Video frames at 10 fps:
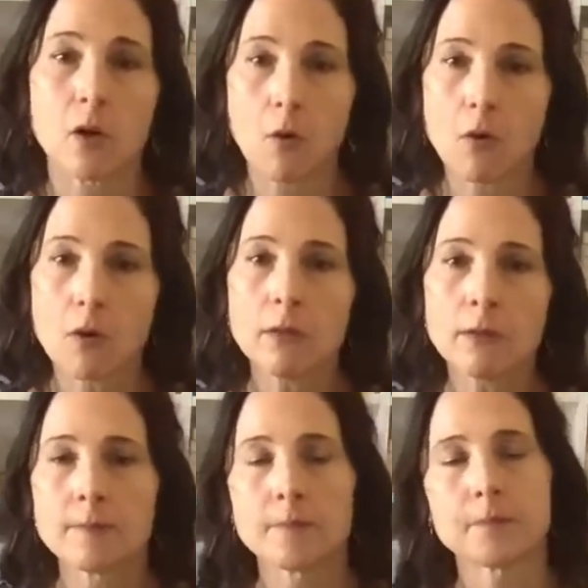
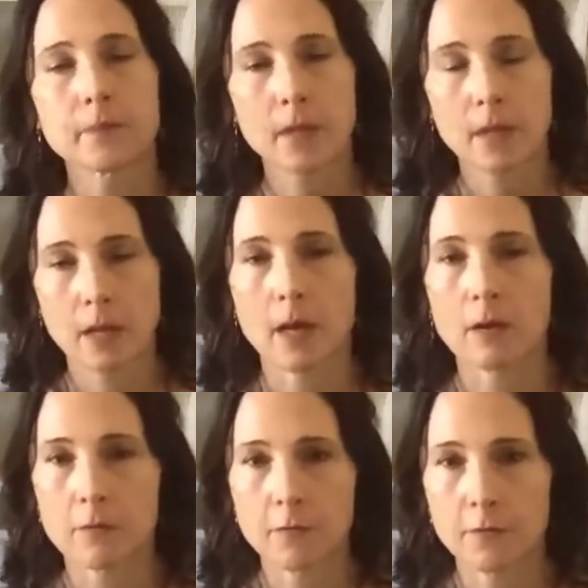goal
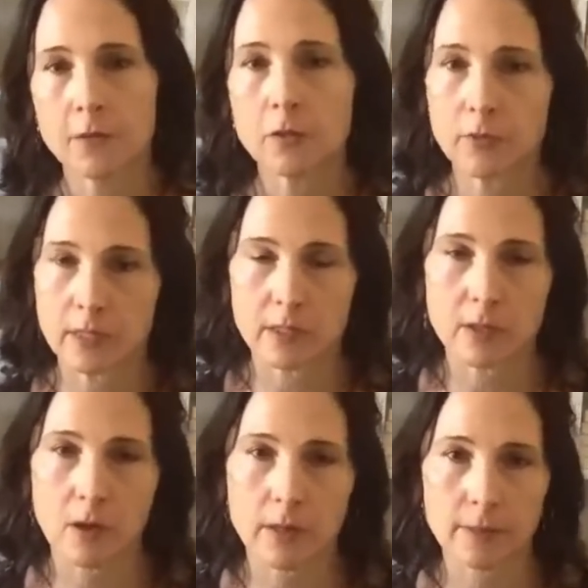of using the
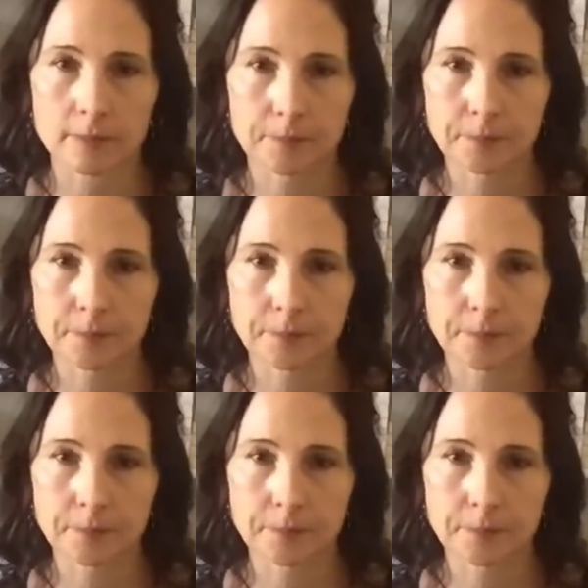sauna.